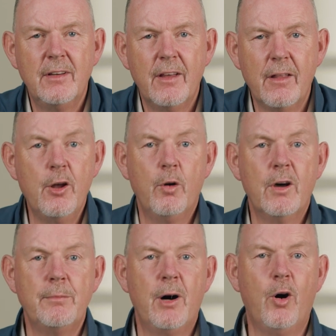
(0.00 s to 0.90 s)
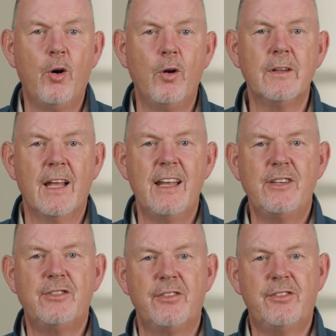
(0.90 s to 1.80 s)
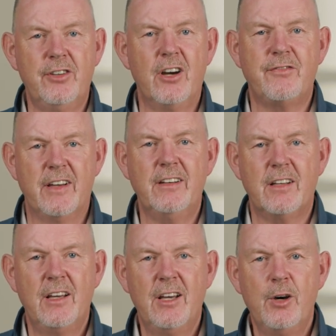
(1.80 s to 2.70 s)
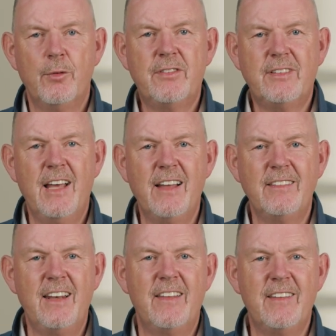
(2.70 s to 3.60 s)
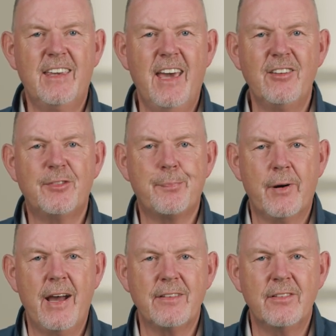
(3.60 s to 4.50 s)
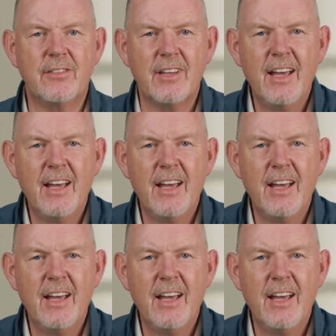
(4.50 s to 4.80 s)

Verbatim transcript: Lo and behold, Elisha's servant was standing in the king's presence